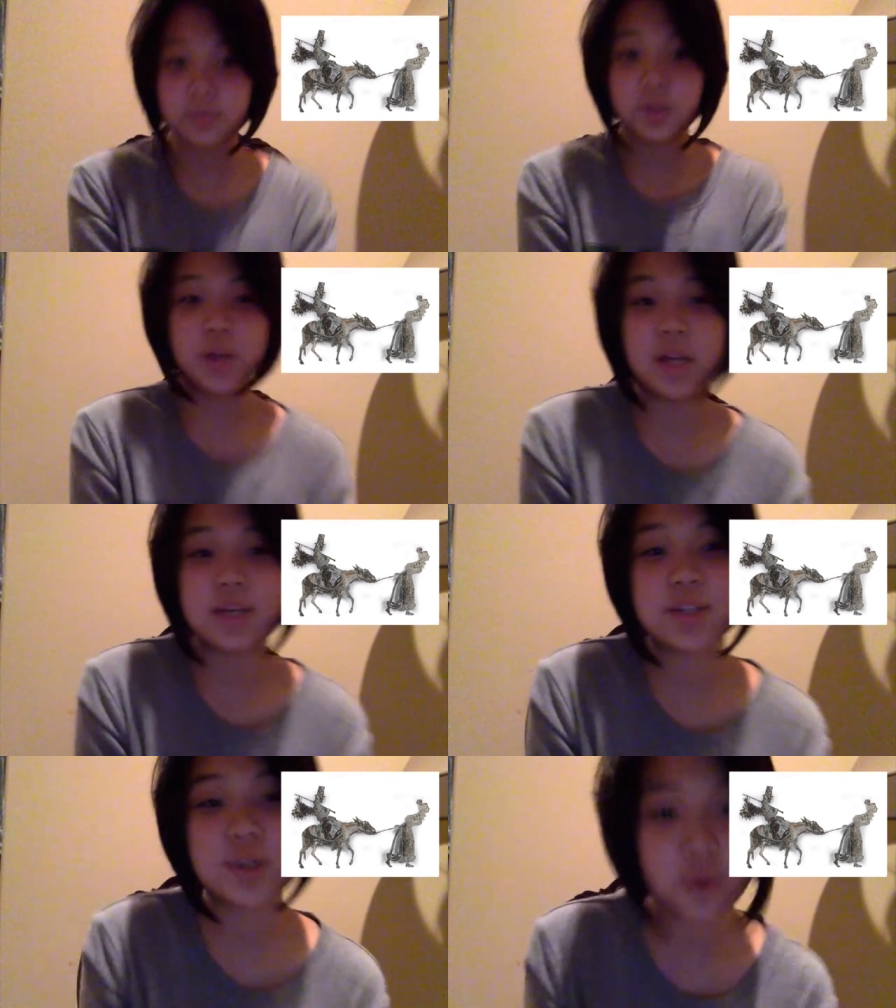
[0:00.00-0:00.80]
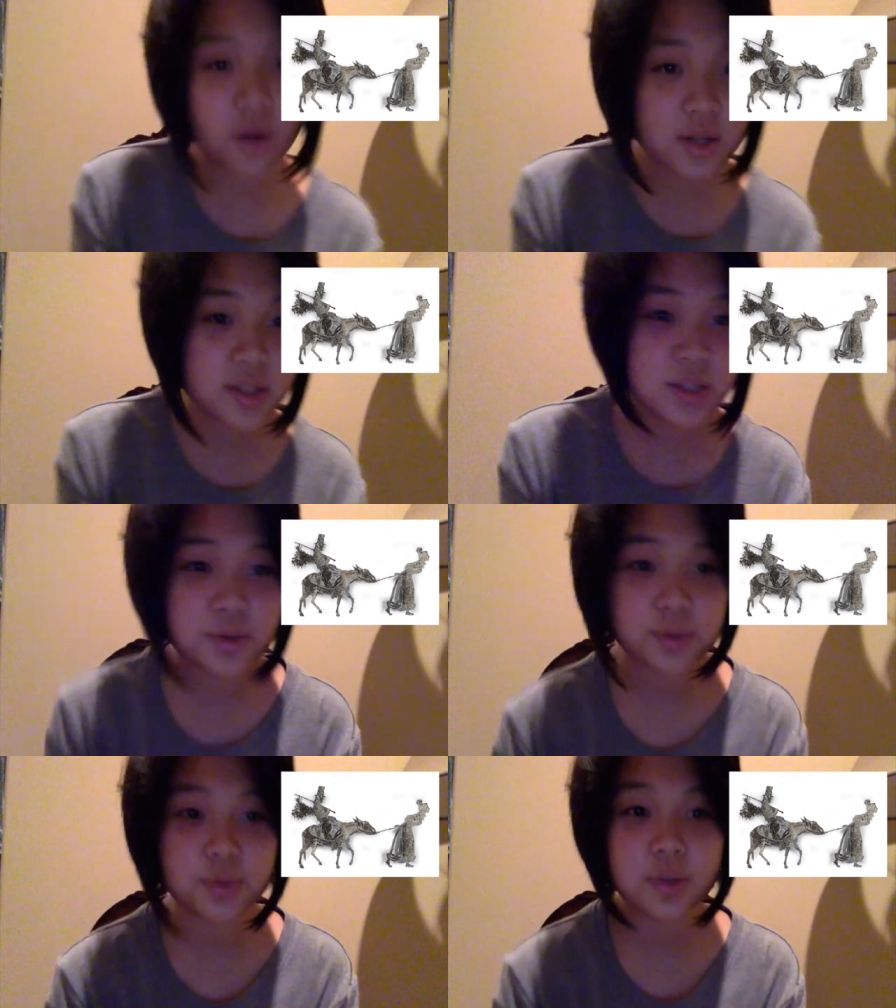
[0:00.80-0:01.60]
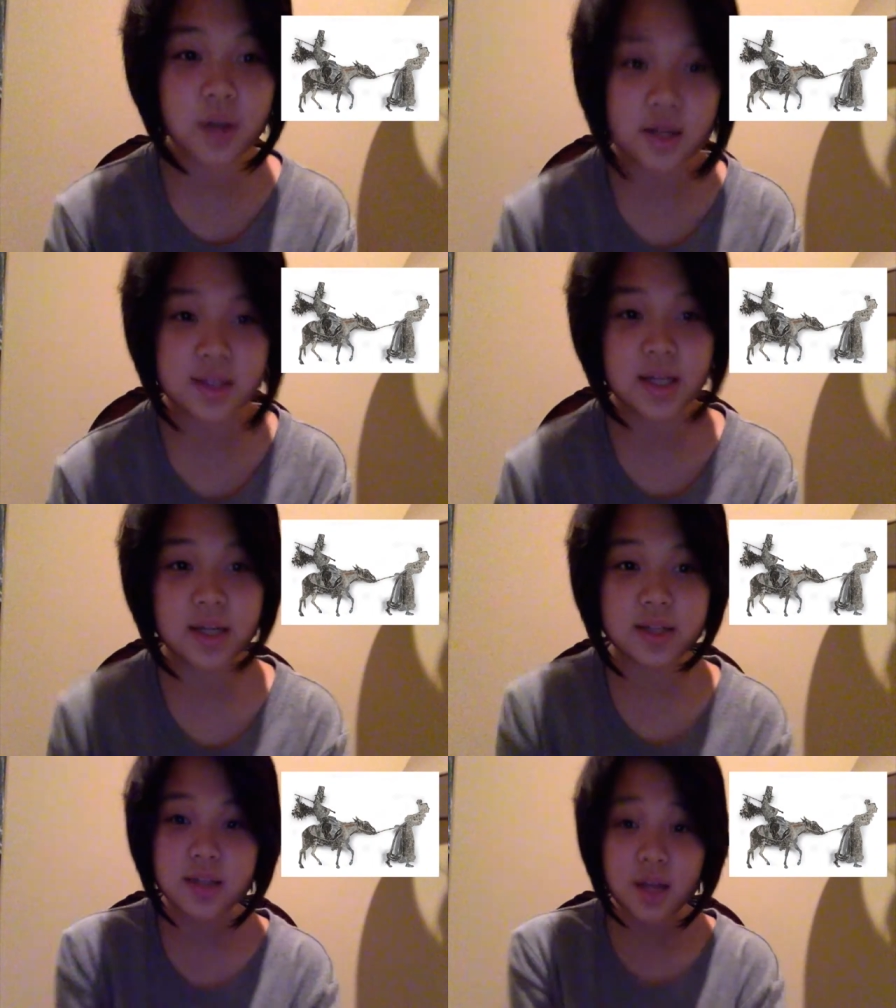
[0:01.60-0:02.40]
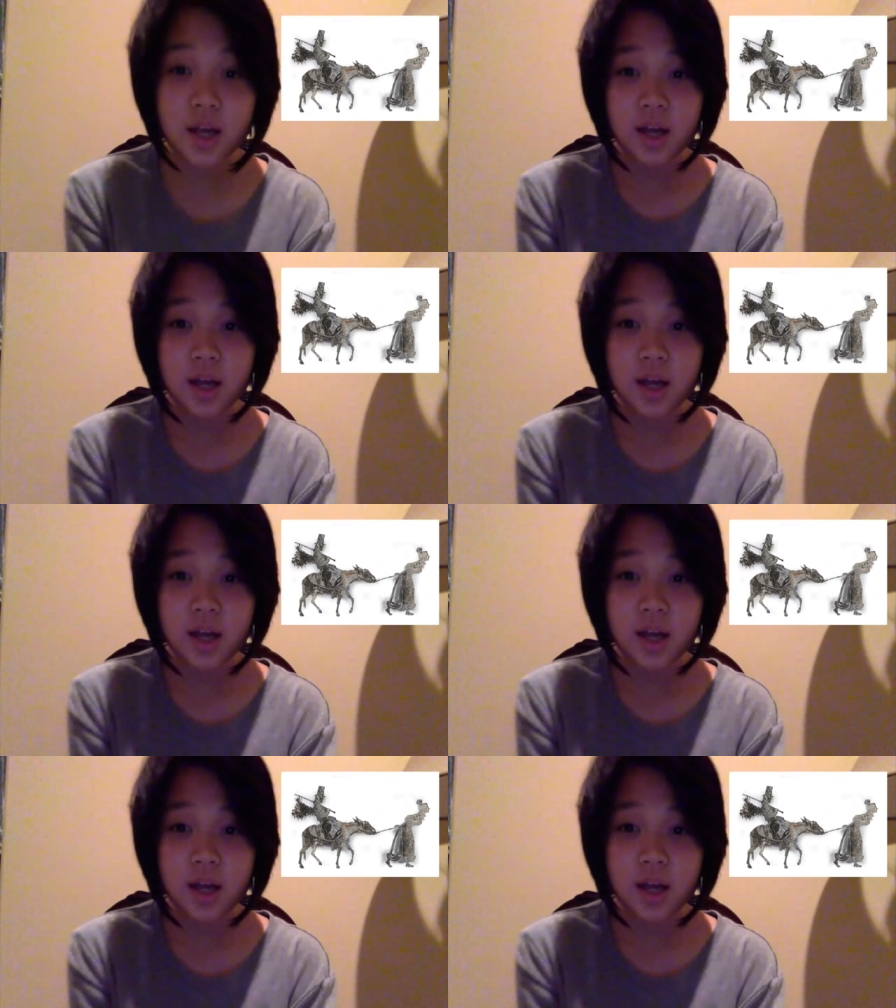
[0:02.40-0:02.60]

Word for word: okay so on to context